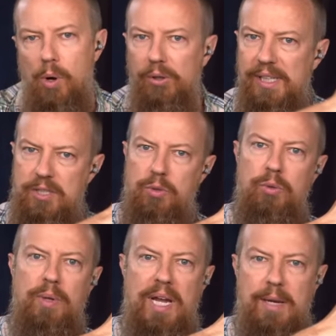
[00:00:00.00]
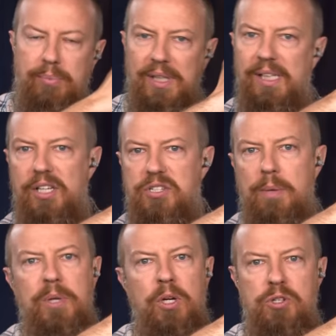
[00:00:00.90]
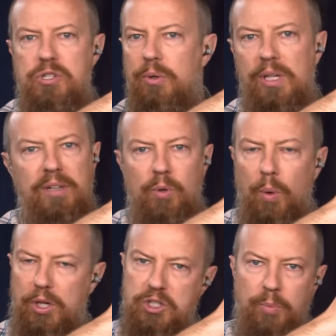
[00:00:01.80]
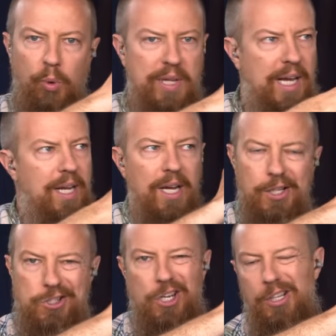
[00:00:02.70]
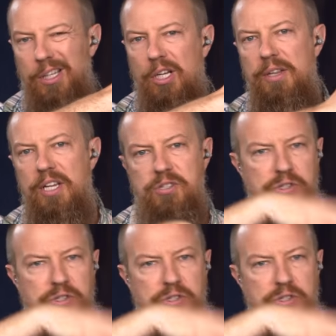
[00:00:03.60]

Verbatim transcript: I'll link to a playlist up here so you can, if you want to explore that, check, click on this.